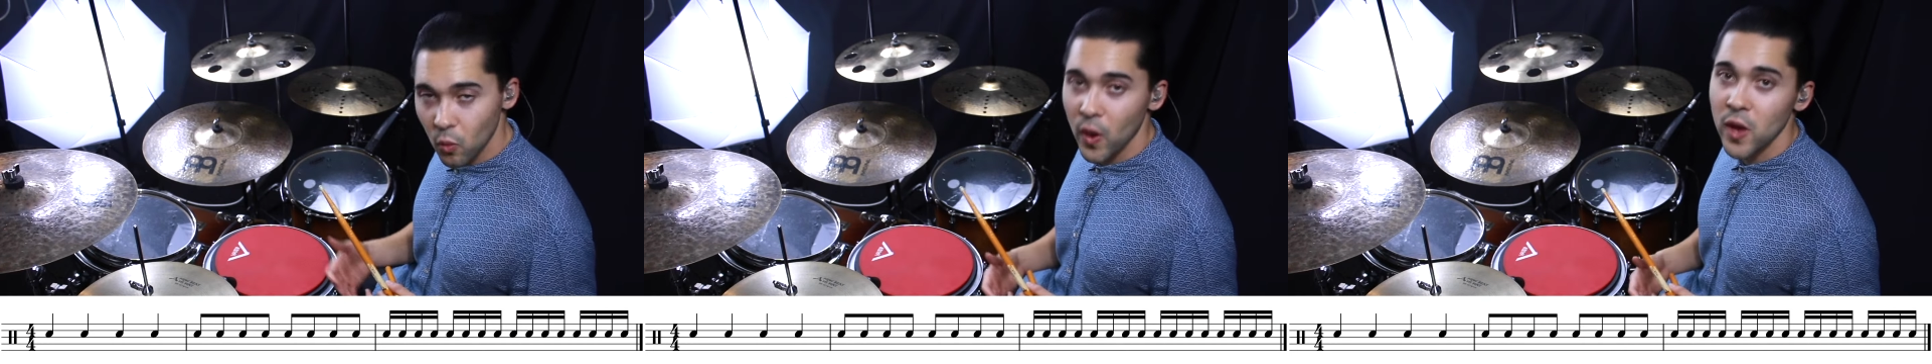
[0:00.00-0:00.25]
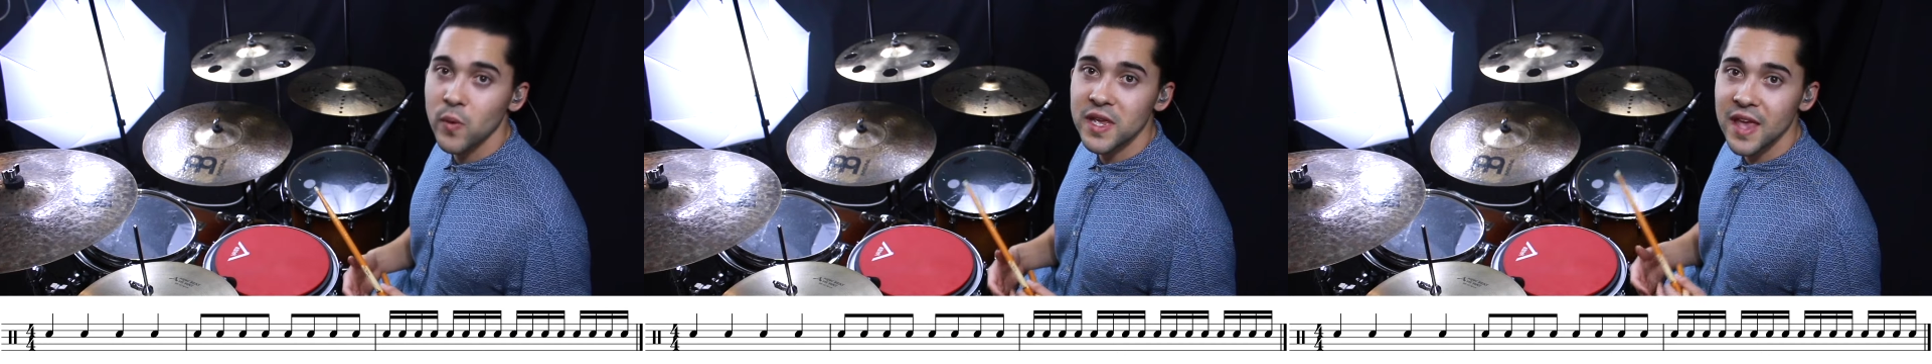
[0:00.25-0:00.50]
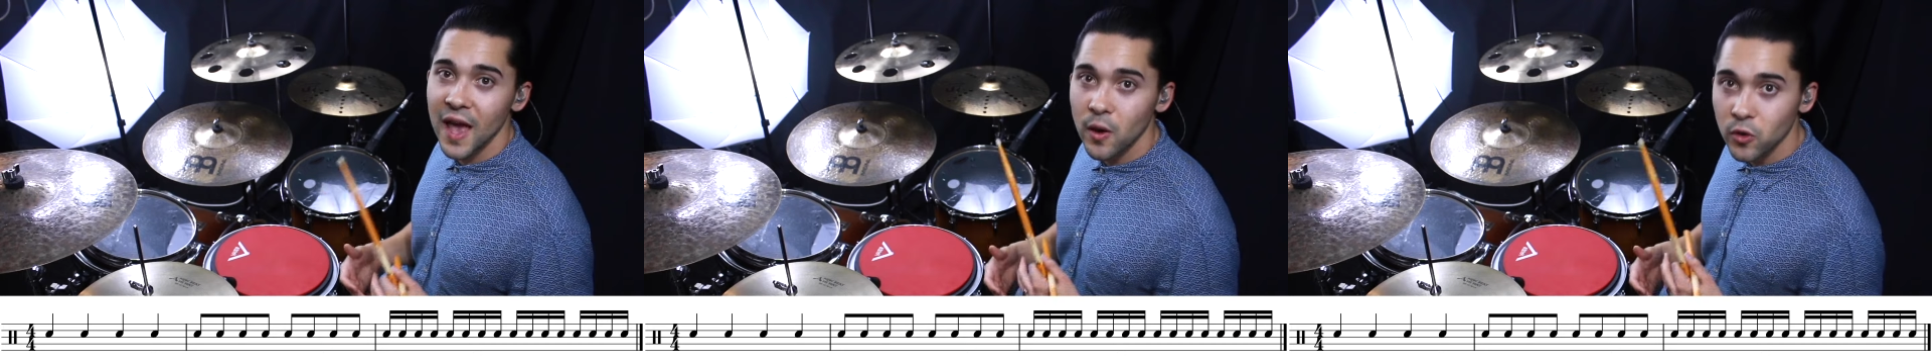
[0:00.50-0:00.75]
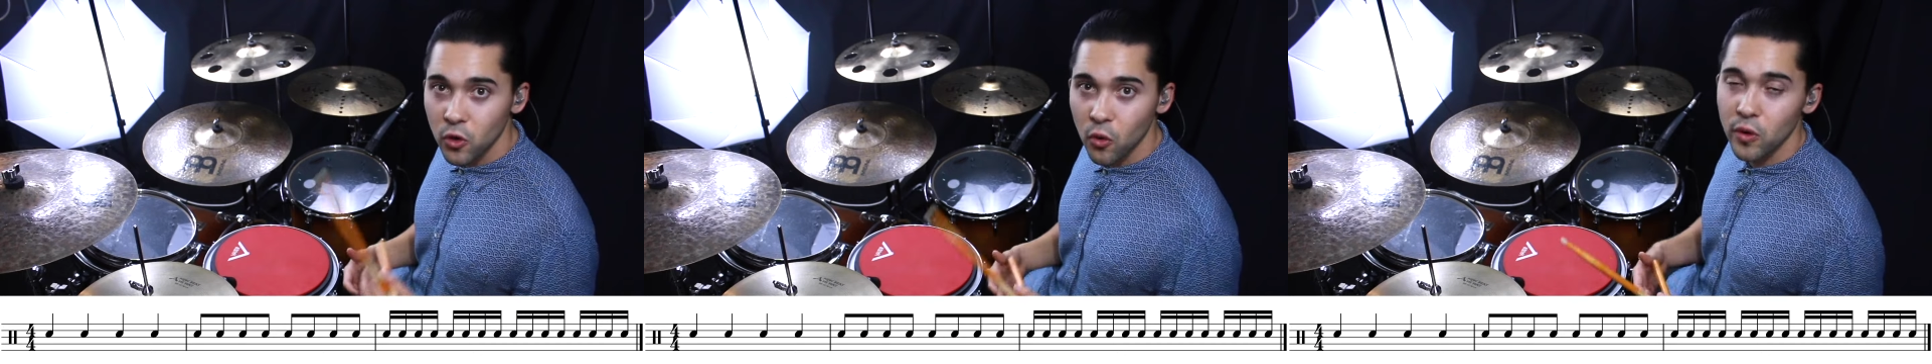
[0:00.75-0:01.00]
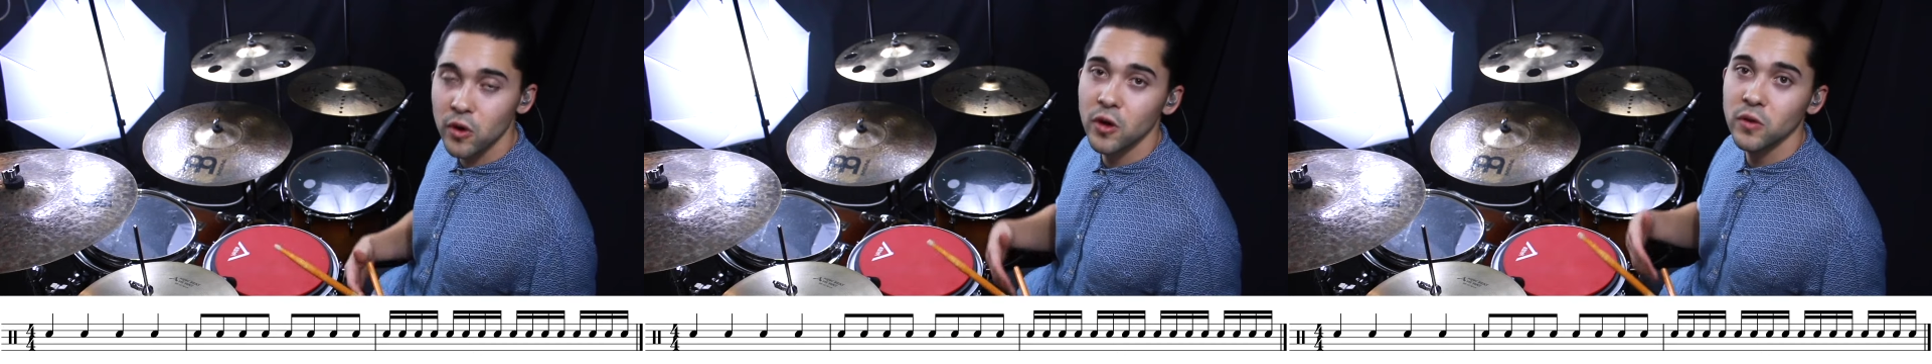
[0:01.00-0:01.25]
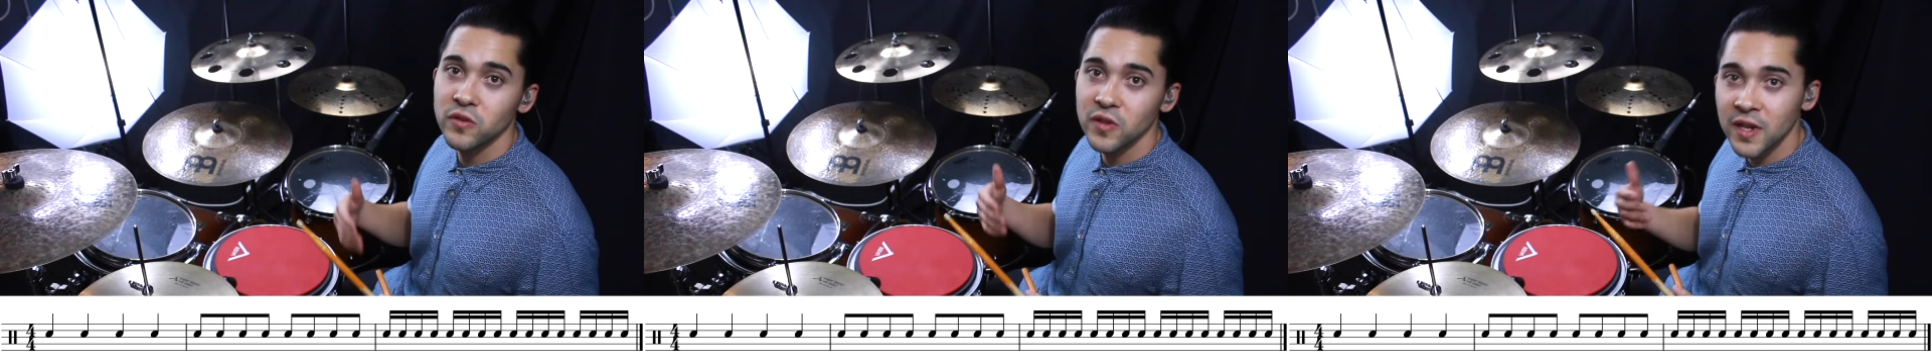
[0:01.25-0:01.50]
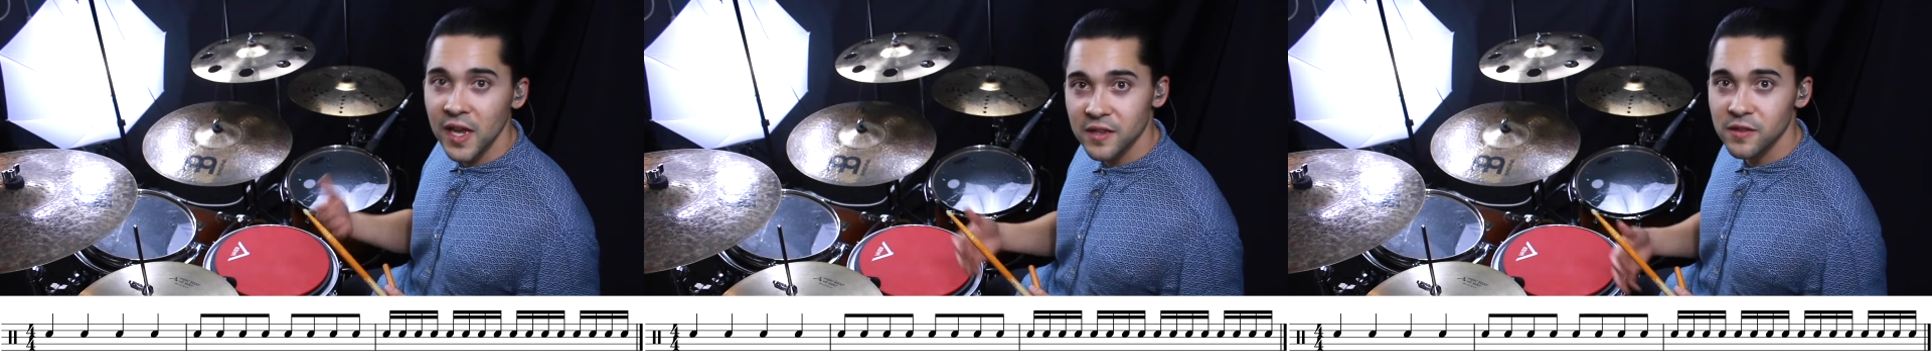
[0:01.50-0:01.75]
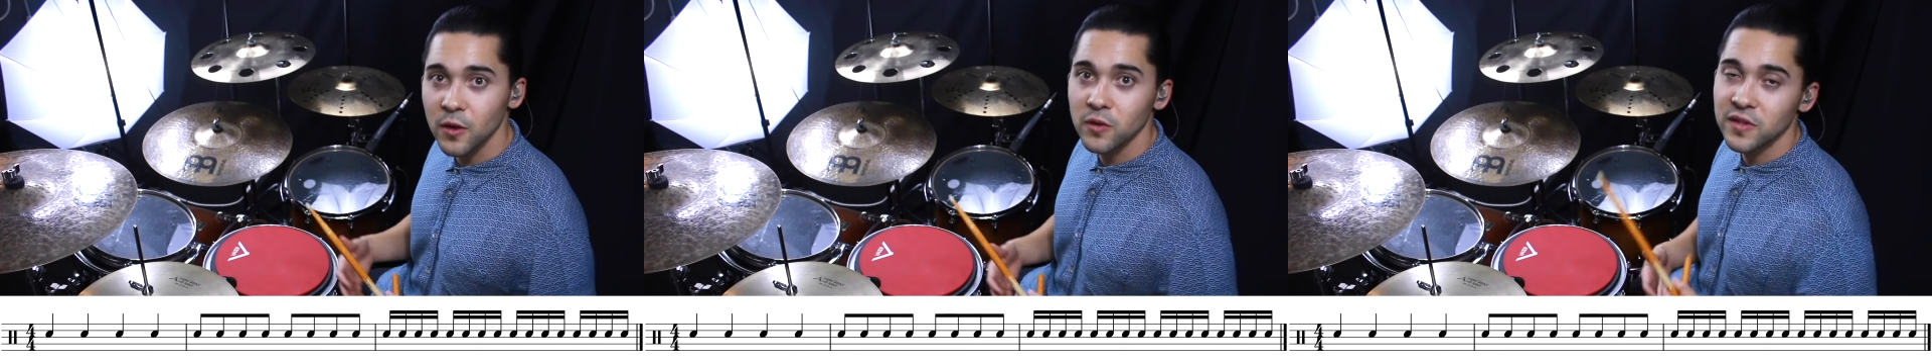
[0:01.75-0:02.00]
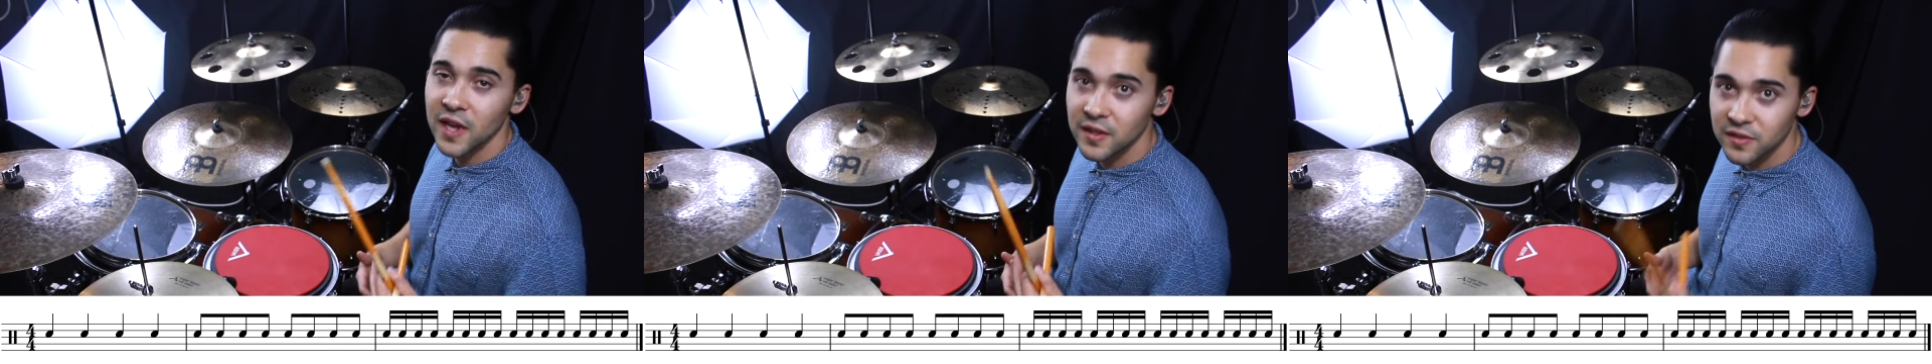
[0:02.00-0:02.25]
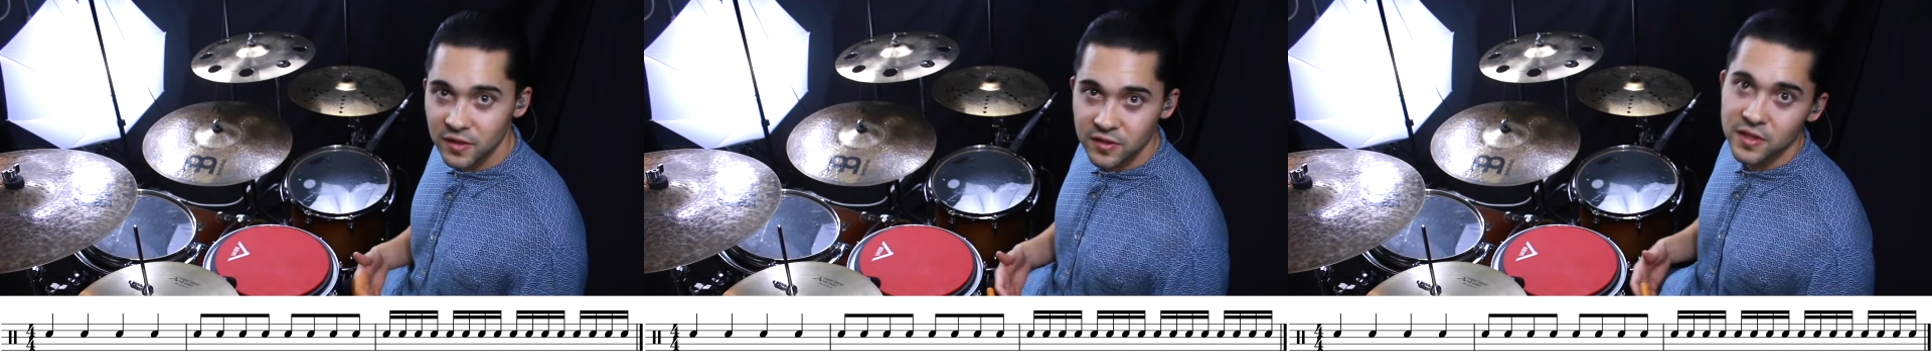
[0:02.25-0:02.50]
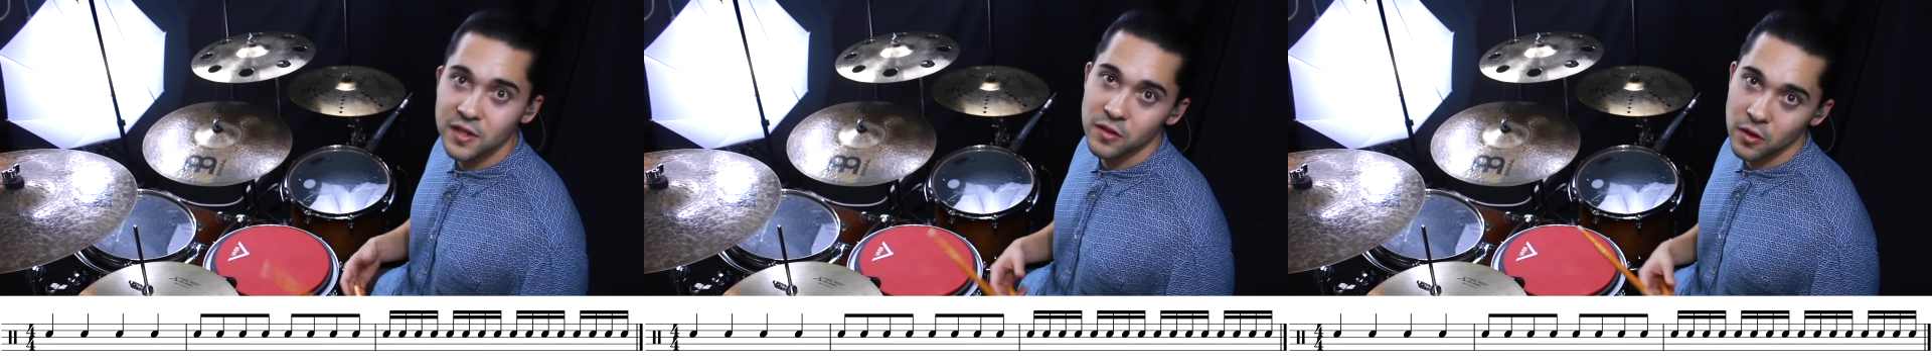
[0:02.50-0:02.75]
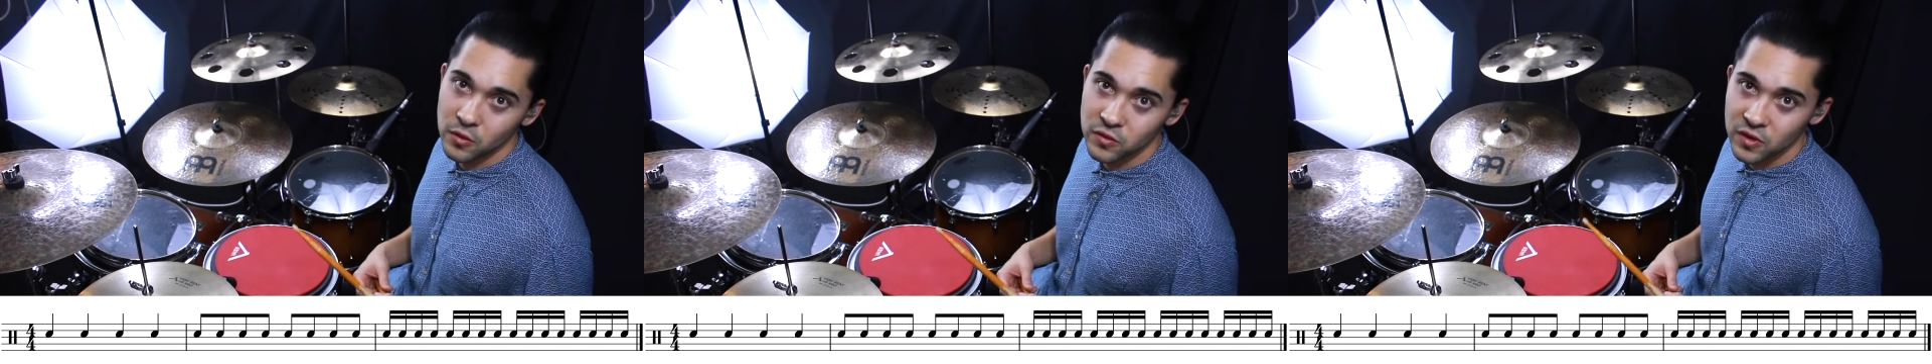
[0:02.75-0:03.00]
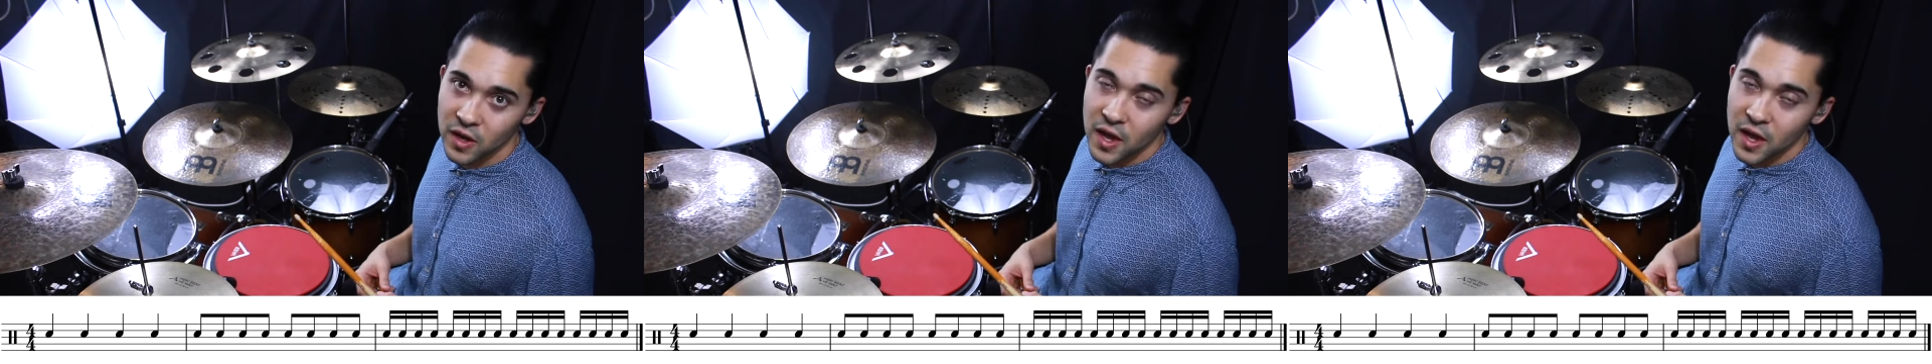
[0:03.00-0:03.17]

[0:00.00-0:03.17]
way we count quarter notes and eighth notes and 16th notes.